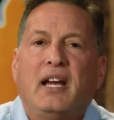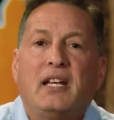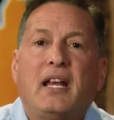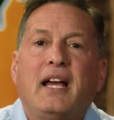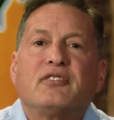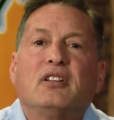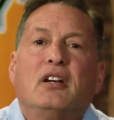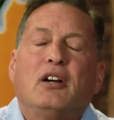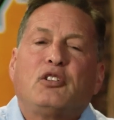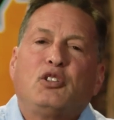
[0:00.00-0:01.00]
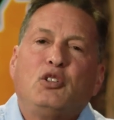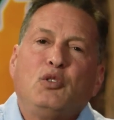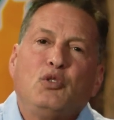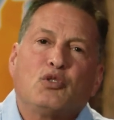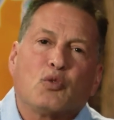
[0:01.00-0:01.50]
And it has a
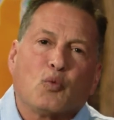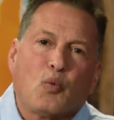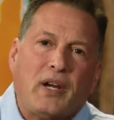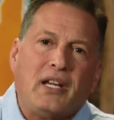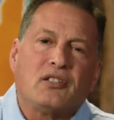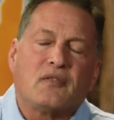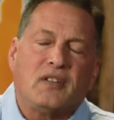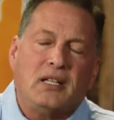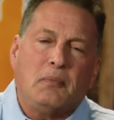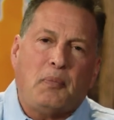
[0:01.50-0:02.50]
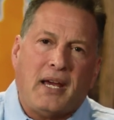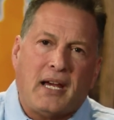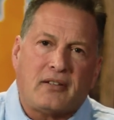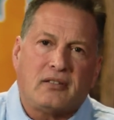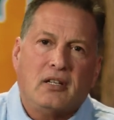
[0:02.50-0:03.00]
huge range of
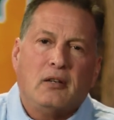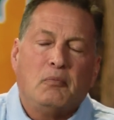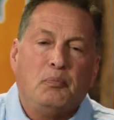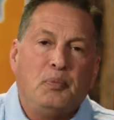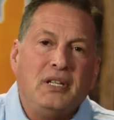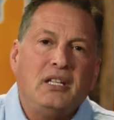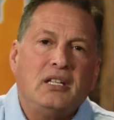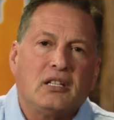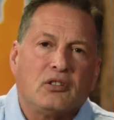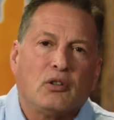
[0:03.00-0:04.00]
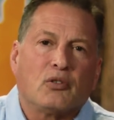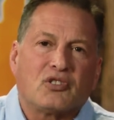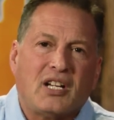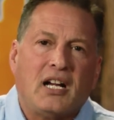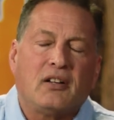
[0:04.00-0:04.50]
impacts being an adult
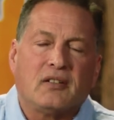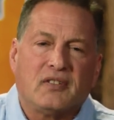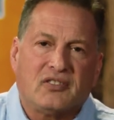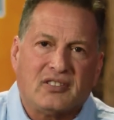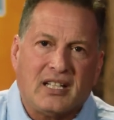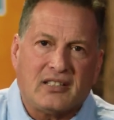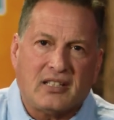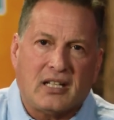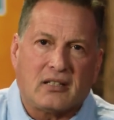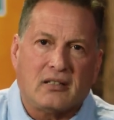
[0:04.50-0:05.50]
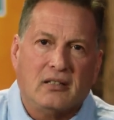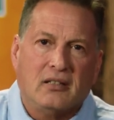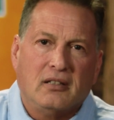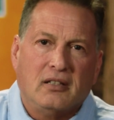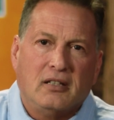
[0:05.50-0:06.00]
child of a sex addict.
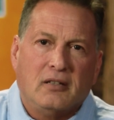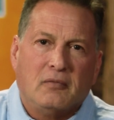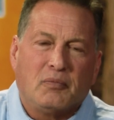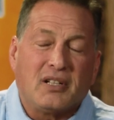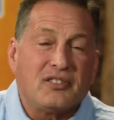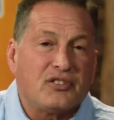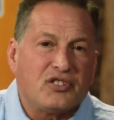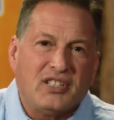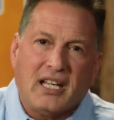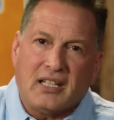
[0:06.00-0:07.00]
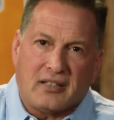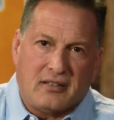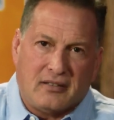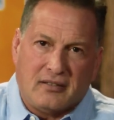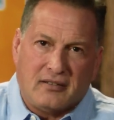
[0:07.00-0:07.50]
But is it
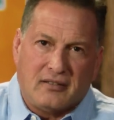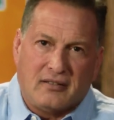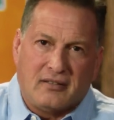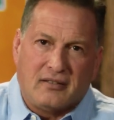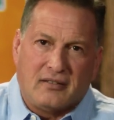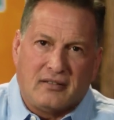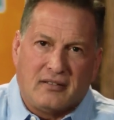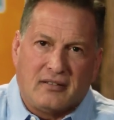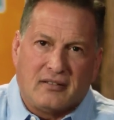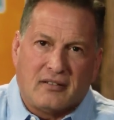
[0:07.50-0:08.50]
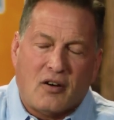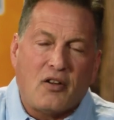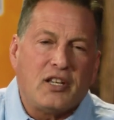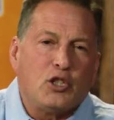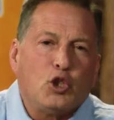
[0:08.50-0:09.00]
genetic?
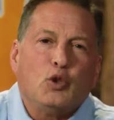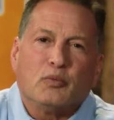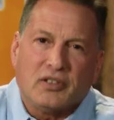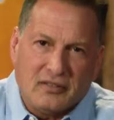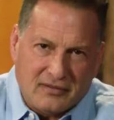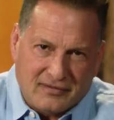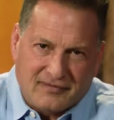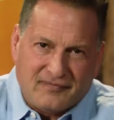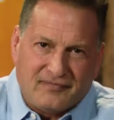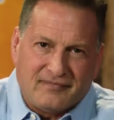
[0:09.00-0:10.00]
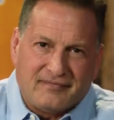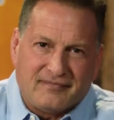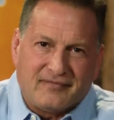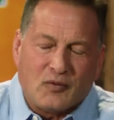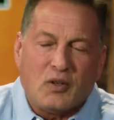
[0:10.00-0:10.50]
Are they doomed?
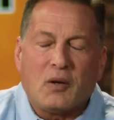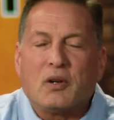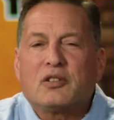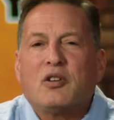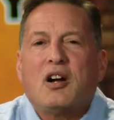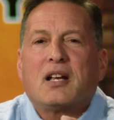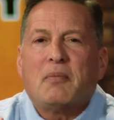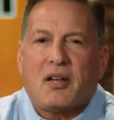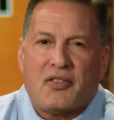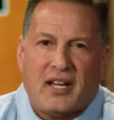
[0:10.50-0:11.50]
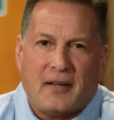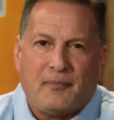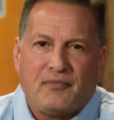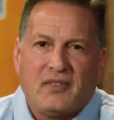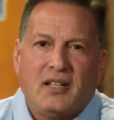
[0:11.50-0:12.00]
Well, I want to talk about
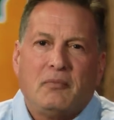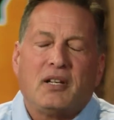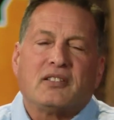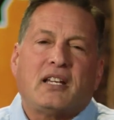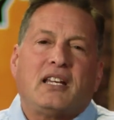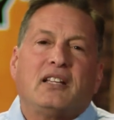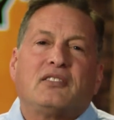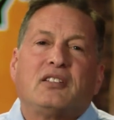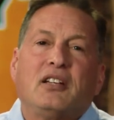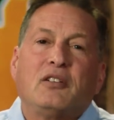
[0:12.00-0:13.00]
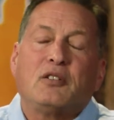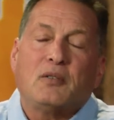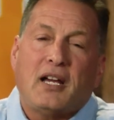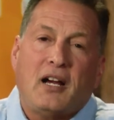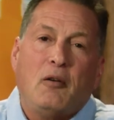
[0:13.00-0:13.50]
that, because I can't tell you
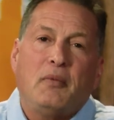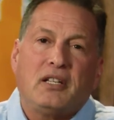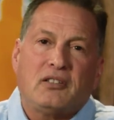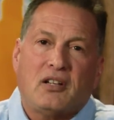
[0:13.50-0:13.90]
how many